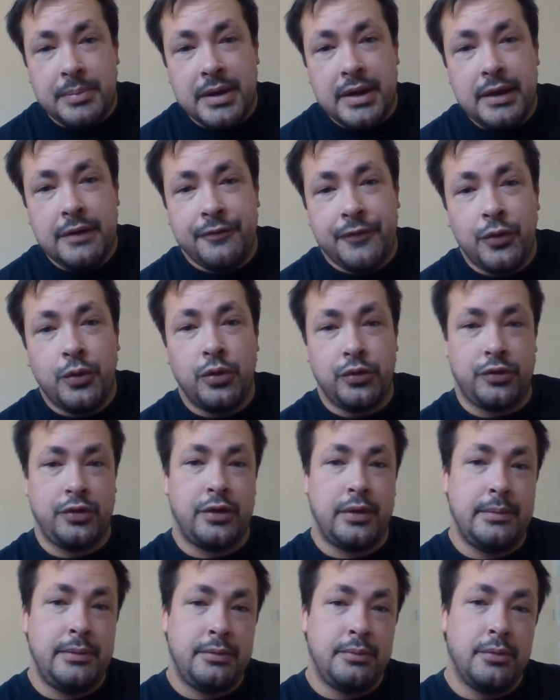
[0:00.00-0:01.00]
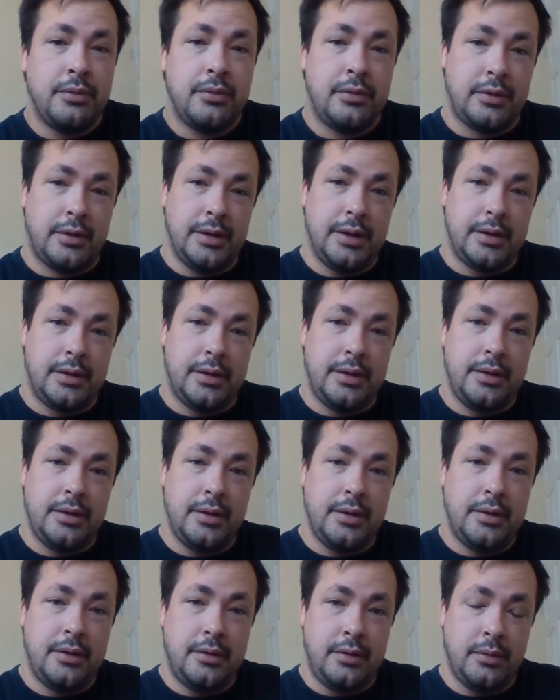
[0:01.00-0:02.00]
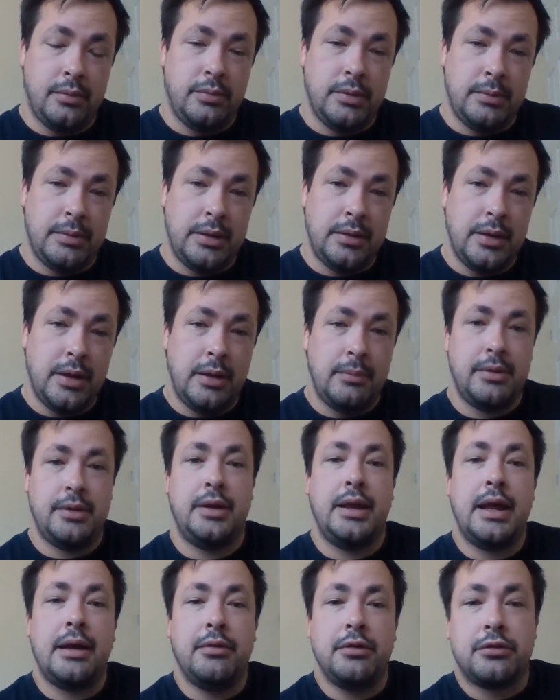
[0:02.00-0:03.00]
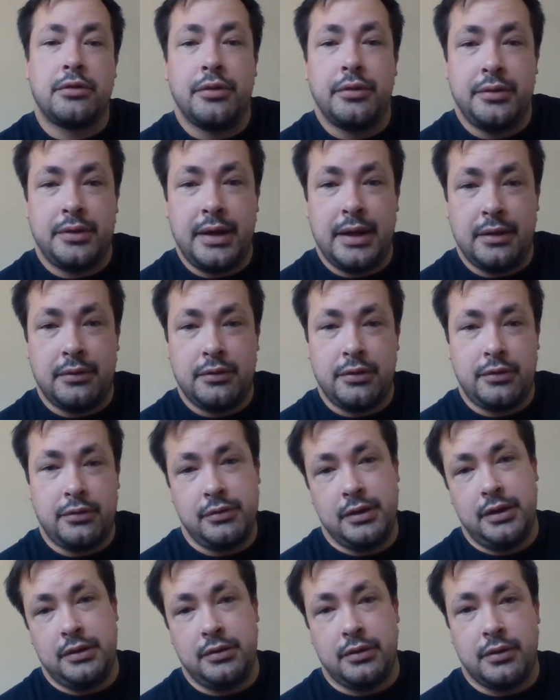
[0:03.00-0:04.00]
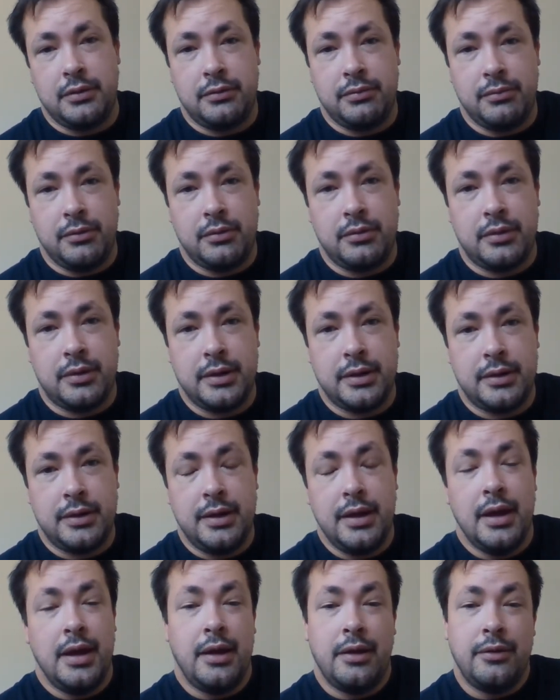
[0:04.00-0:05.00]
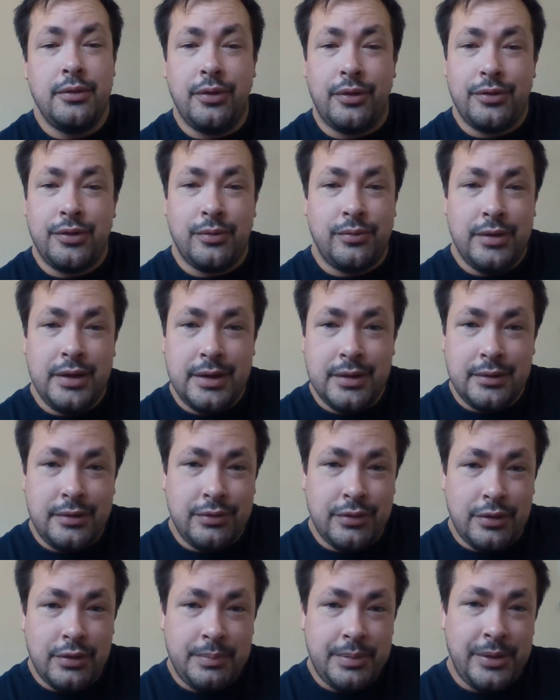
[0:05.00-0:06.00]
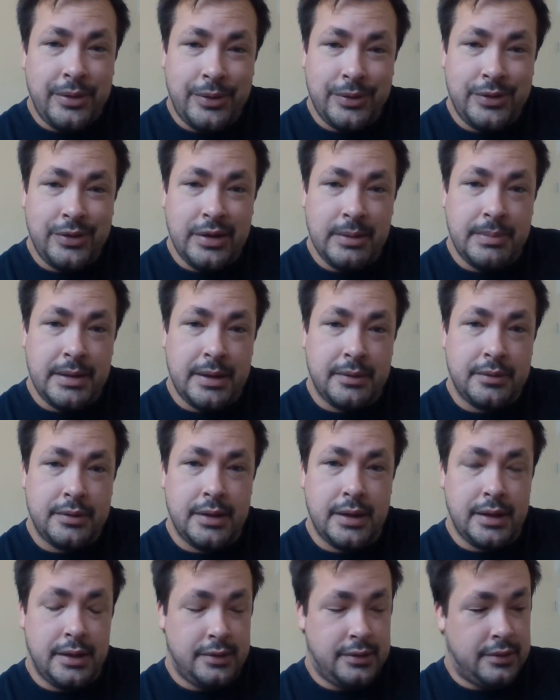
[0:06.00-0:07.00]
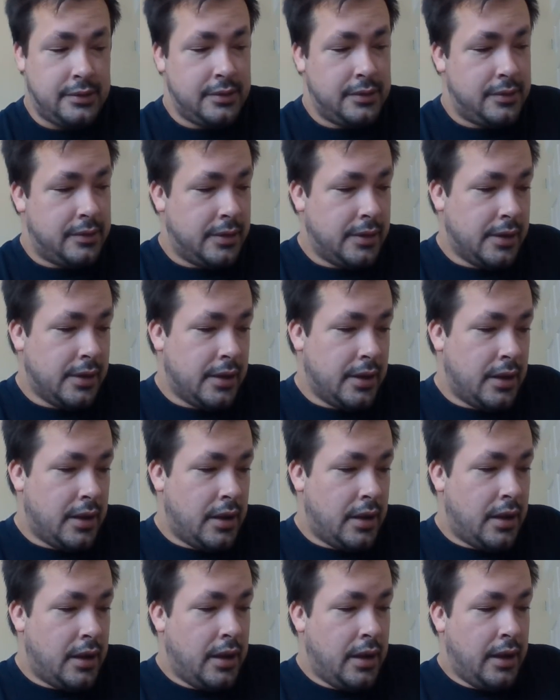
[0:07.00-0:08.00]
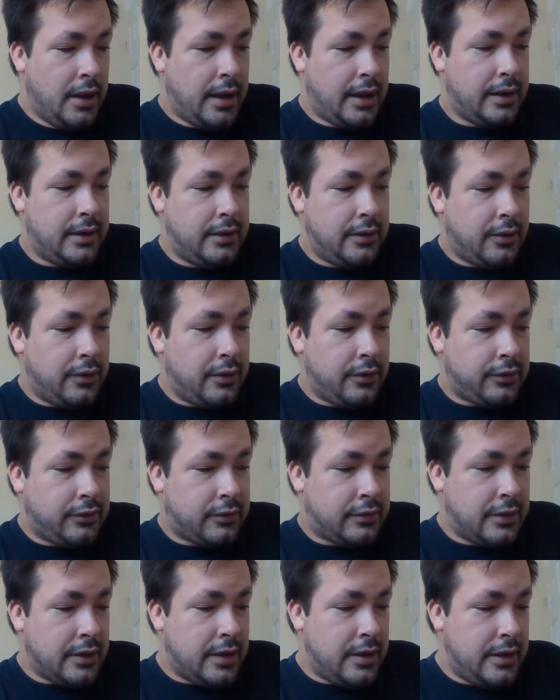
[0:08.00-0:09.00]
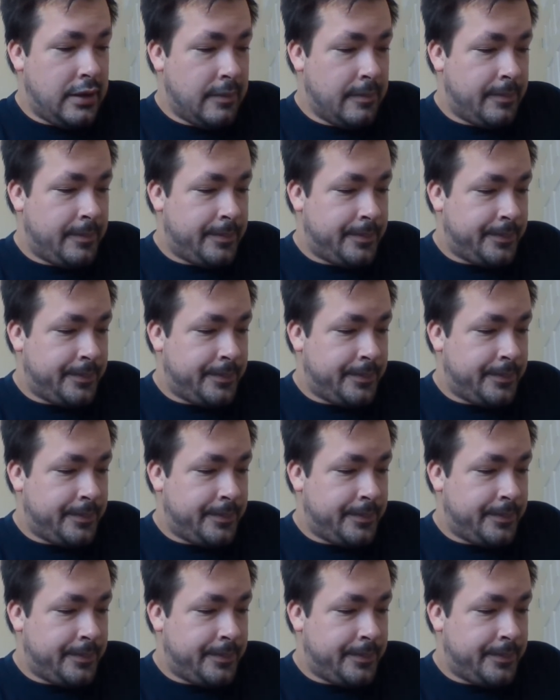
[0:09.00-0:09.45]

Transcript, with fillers: to be four times more likely than women, but now it's gone down to three times more likely. Not that we can throw a party about that. And lastly,